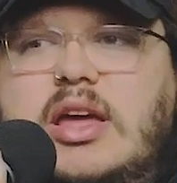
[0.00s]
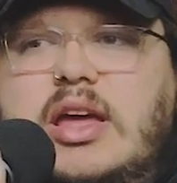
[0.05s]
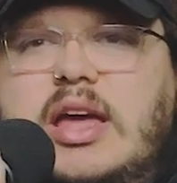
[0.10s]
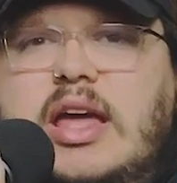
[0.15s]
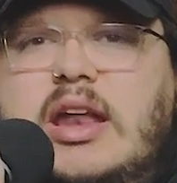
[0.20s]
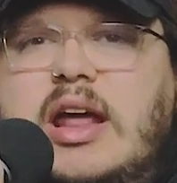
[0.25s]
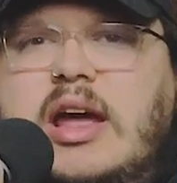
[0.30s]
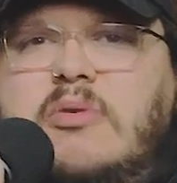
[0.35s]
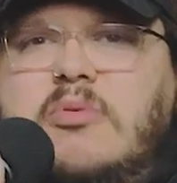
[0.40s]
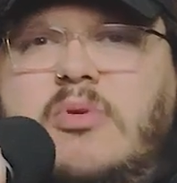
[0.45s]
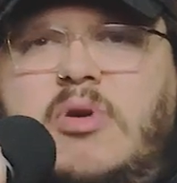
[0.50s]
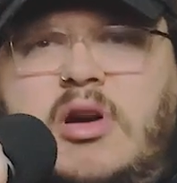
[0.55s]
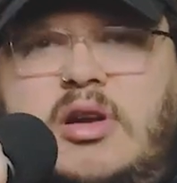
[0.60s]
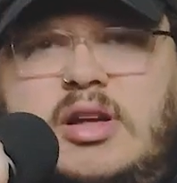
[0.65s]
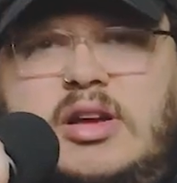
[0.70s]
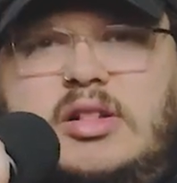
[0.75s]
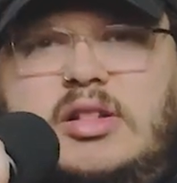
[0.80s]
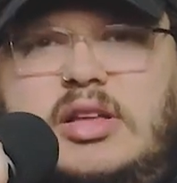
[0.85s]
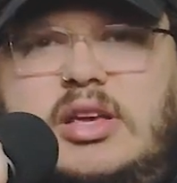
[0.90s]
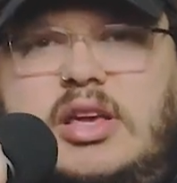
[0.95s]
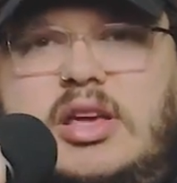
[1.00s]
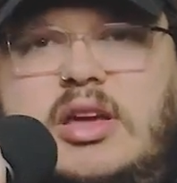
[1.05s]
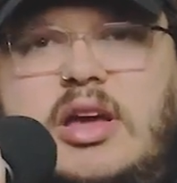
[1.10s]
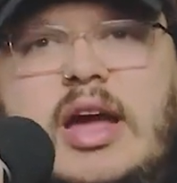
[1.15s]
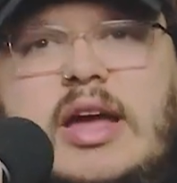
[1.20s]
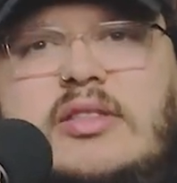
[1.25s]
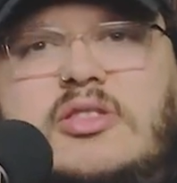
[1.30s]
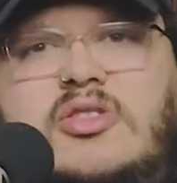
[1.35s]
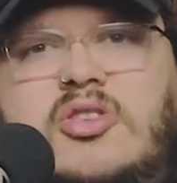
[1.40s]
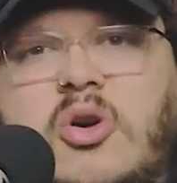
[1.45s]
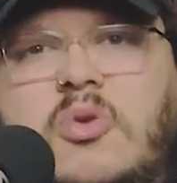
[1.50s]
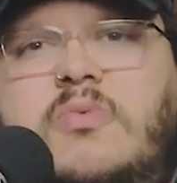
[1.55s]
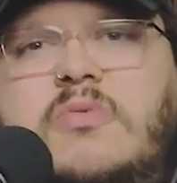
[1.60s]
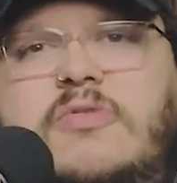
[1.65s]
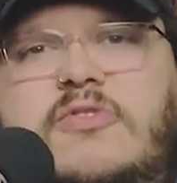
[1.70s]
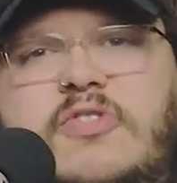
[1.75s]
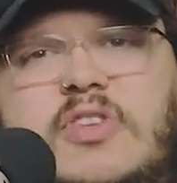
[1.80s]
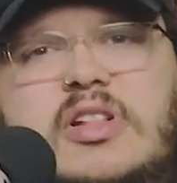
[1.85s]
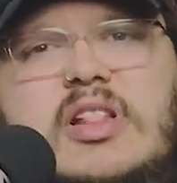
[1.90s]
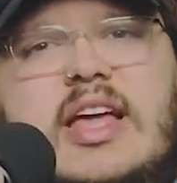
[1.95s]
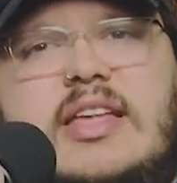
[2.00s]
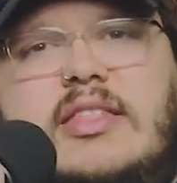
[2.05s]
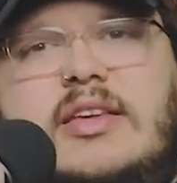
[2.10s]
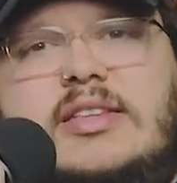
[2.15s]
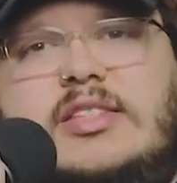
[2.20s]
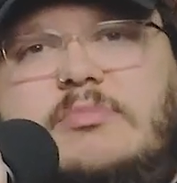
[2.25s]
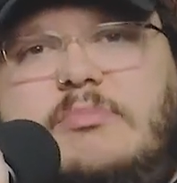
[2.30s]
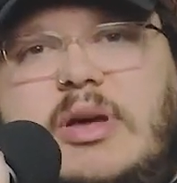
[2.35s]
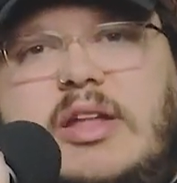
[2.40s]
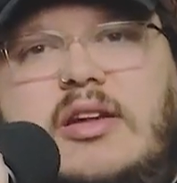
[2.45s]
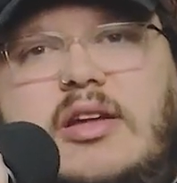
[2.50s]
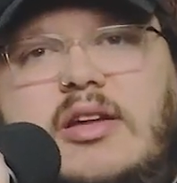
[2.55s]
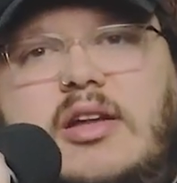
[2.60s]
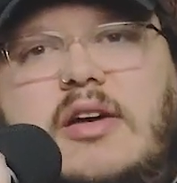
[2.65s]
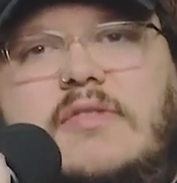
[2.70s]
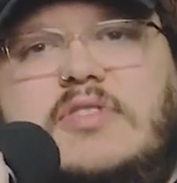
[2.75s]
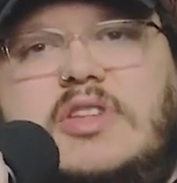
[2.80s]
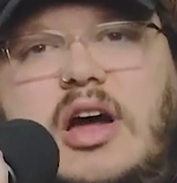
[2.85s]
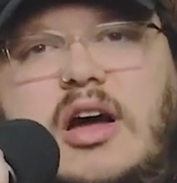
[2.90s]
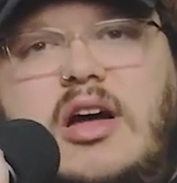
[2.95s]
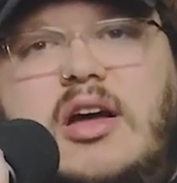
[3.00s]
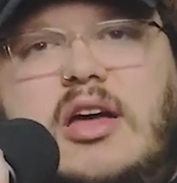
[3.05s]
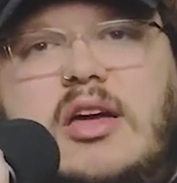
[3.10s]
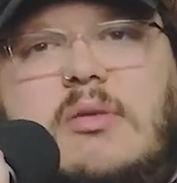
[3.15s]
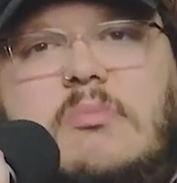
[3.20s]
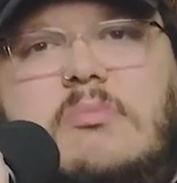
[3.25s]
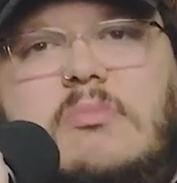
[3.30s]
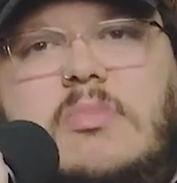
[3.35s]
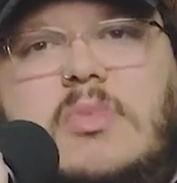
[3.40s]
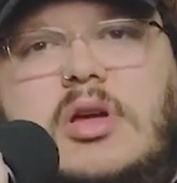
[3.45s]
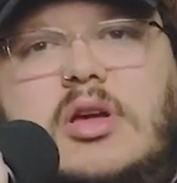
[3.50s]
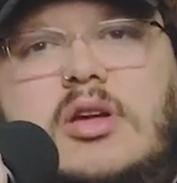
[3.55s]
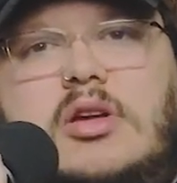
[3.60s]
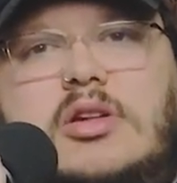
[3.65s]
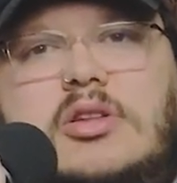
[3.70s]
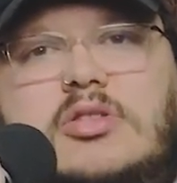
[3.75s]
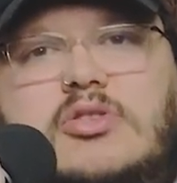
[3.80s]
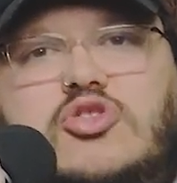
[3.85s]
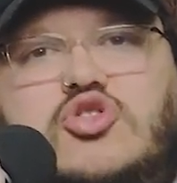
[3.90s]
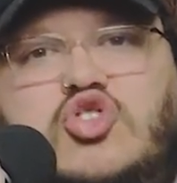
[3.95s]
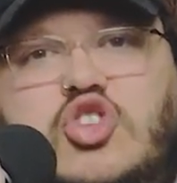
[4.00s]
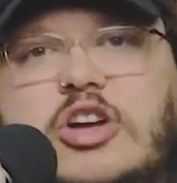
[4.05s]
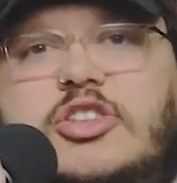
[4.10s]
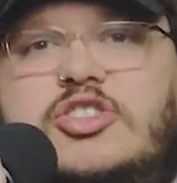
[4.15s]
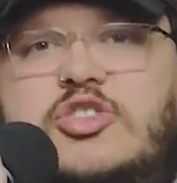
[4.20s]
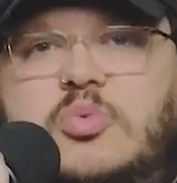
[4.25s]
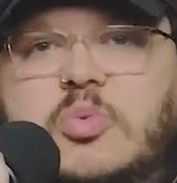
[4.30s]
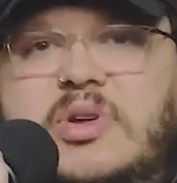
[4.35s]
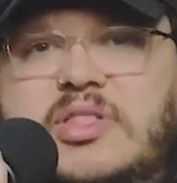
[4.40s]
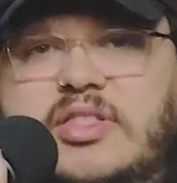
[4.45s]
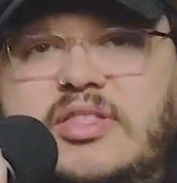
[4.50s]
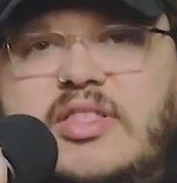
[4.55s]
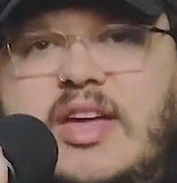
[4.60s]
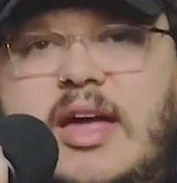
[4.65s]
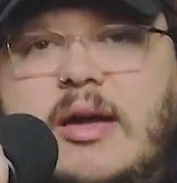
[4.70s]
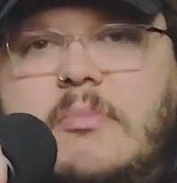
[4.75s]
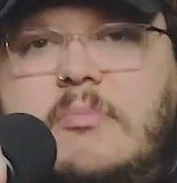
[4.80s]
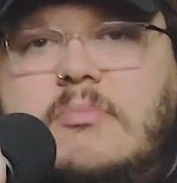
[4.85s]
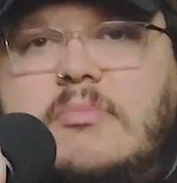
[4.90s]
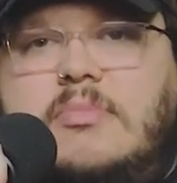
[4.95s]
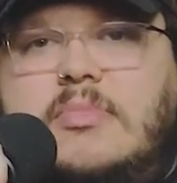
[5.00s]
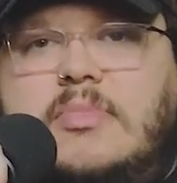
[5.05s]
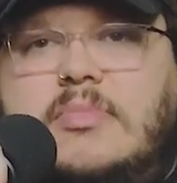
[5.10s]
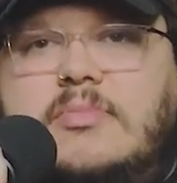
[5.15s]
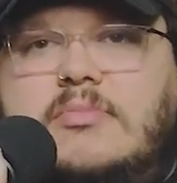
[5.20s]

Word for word: and ironically, I don't feel like they spent enough time just with them